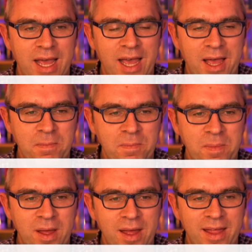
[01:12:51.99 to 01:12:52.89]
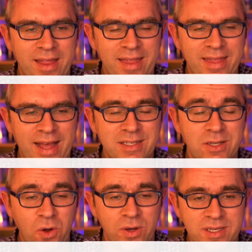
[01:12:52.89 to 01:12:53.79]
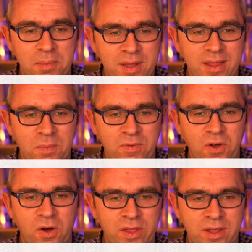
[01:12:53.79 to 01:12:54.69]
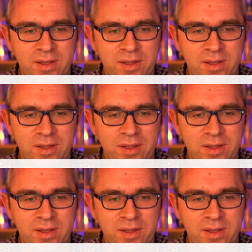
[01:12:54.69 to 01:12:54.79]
That's not something that we've got.